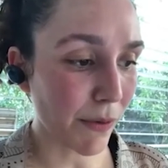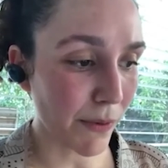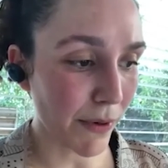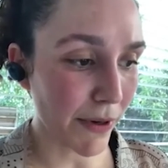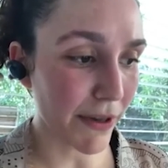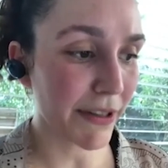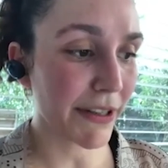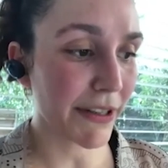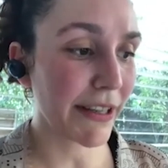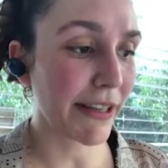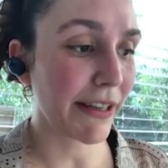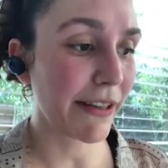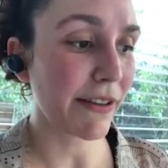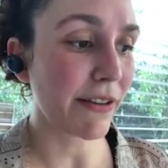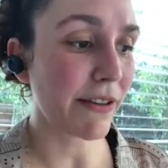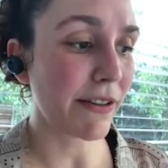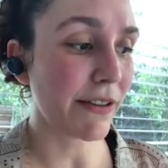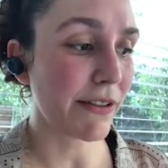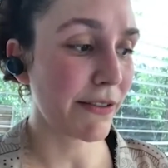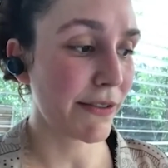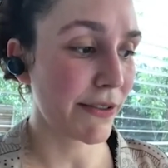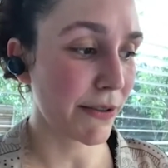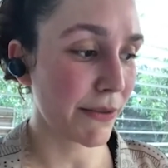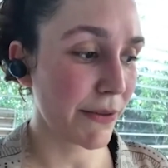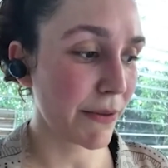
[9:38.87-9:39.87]
working
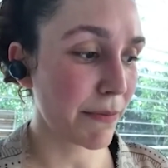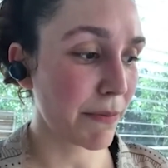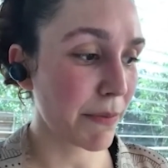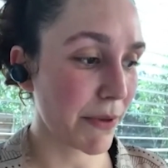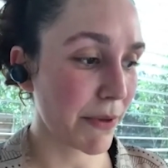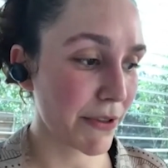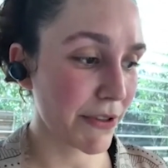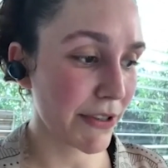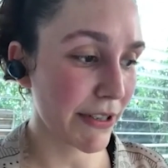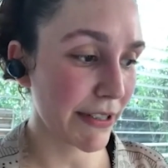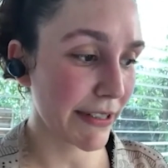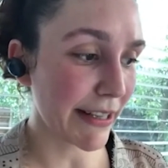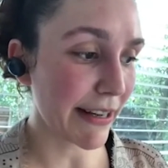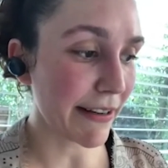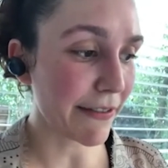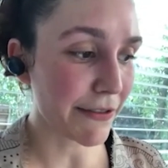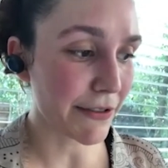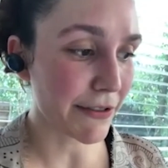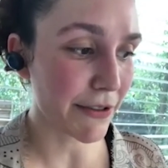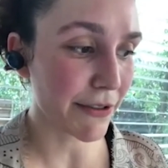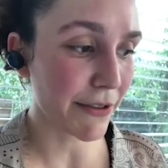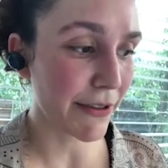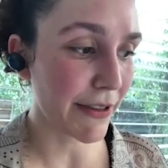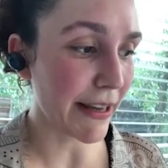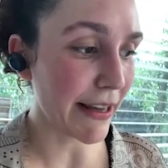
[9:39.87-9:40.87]
on. So the project
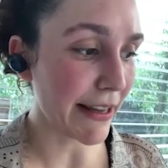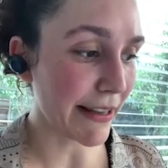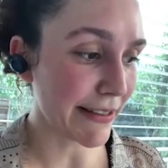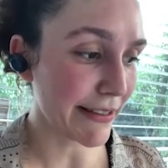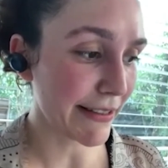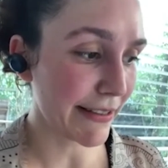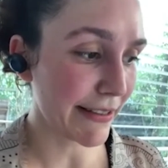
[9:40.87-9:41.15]
after that,